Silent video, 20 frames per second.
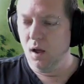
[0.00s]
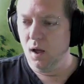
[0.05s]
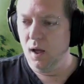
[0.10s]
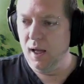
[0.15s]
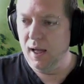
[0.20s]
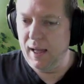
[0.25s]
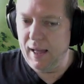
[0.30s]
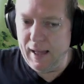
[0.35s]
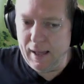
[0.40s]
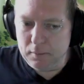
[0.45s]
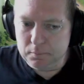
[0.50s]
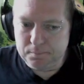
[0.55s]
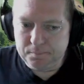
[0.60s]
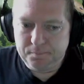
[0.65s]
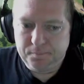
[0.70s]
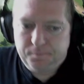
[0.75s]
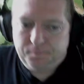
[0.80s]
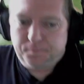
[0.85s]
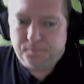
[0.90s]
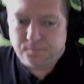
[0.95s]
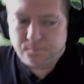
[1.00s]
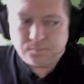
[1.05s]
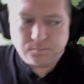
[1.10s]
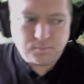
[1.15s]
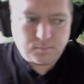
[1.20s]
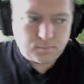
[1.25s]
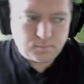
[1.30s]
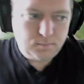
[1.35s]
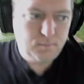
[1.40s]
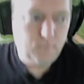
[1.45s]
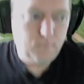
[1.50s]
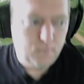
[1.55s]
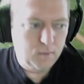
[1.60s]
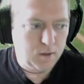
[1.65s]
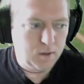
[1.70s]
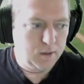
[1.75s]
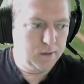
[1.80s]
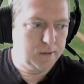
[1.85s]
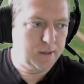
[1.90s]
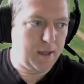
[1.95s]
Yeah,
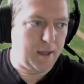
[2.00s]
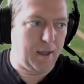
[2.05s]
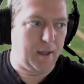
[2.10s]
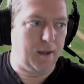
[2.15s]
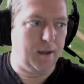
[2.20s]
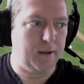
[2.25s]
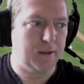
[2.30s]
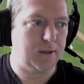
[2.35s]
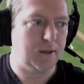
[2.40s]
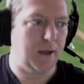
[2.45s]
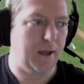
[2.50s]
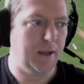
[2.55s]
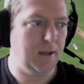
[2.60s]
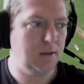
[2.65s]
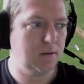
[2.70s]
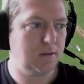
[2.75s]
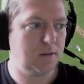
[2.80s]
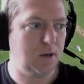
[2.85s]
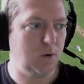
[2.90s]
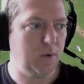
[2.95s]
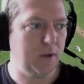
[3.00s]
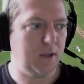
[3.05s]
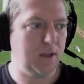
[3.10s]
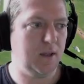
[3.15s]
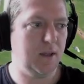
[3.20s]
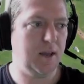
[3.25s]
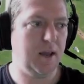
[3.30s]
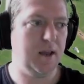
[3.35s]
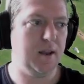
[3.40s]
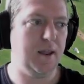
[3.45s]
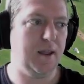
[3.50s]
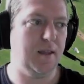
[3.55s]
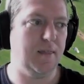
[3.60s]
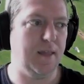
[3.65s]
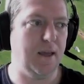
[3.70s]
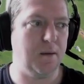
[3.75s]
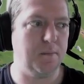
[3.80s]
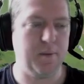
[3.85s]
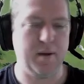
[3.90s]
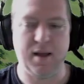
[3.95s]
okay. So we can go down
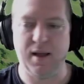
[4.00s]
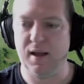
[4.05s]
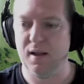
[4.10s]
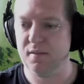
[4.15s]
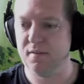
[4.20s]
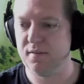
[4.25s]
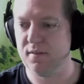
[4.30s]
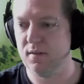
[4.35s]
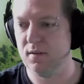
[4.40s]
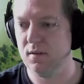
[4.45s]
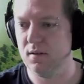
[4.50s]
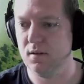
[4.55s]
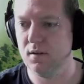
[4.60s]
that path.